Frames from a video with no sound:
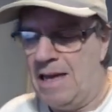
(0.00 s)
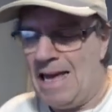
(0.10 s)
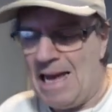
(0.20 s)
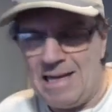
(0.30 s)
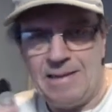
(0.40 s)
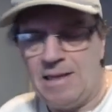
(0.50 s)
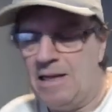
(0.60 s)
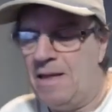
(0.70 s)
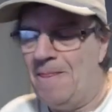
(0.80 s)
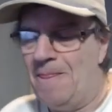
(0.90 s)
And
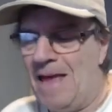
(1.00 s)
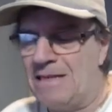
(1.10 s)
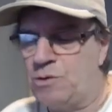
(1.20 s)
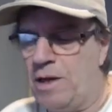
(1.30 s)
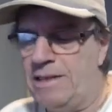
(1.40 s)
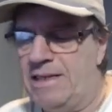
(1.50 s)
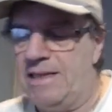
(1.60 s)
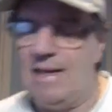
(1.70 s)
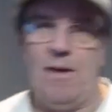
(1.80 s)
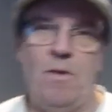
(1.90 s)
that's what I
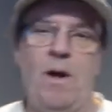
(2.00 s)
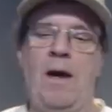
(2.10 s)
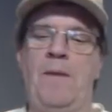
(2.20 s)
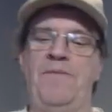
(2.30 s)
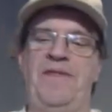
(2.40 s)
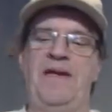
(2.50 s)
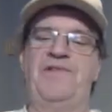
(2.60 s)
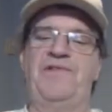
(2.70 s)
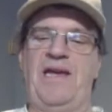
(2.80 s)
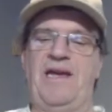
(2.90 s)
did. Now,
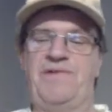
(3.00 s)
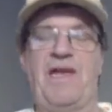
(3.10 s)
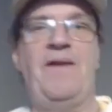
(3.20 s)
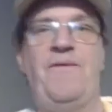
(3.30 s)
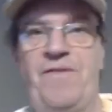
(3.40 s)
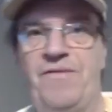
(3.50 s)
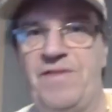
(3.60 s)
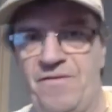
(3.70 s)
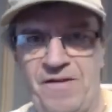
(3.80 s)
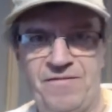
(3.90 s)
this is a
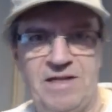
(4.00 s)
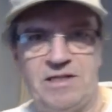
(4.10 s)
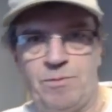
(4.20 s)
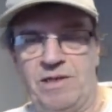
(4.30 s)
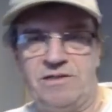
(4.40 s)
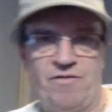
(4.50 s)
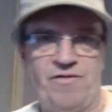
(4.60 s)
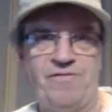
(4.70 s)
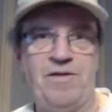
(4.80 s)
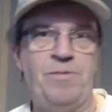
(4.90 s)
50-50 split, so
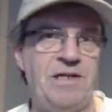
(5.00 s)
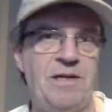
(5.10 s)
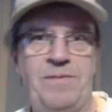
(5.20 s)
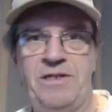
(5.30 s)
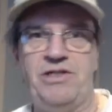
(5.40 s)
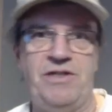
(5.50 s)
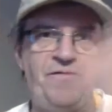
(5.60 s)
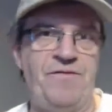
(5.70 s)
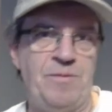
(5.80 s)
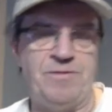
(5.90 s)
50% PG,
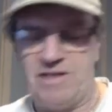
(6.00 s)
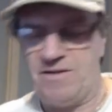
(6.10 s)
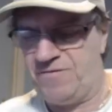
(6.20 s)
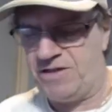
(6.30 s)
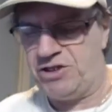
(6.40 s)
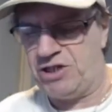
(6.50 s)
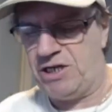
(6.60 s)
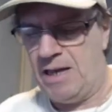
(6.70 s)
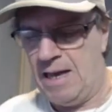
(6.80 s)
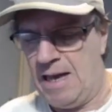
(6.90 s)
50%
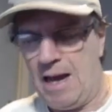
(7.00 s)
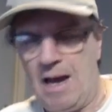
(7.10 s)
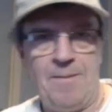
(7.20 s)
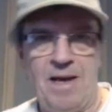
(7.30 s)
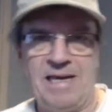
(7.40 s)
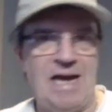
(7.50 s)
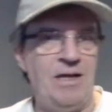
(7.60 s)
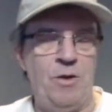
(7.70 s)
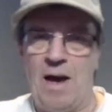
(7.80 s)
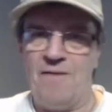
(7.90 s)
VG.
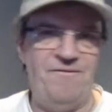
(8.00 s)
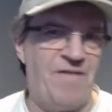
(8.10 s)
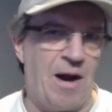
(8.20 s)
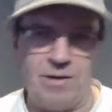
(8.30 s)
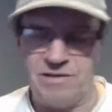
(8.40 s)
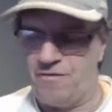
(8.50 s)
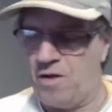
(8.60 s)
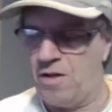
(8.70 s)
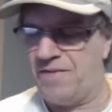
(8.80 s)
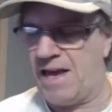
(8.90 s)
Again, you have variants of
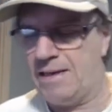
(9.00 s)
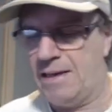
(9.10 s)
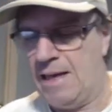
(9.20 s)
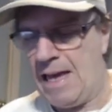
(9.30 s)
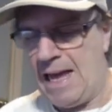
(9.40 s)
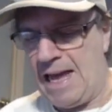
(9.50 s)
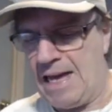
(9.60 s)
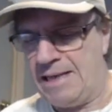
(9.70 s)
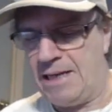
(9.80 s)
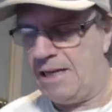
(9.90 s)
all of that.
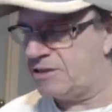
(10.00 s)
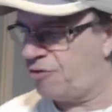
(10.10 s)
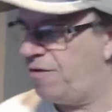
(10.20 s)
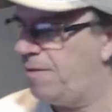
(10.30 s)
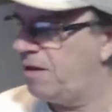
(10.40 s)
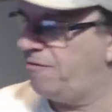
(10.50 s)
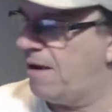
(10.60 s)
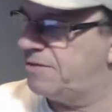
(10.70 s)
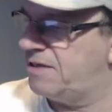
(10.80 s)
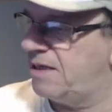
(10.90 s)
And it's 3
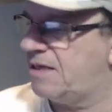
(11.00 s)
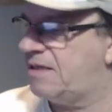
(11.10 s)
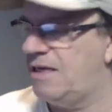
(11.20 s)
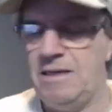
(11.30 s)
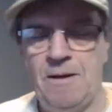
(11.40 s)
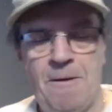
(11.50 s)
milligrams of nicotine.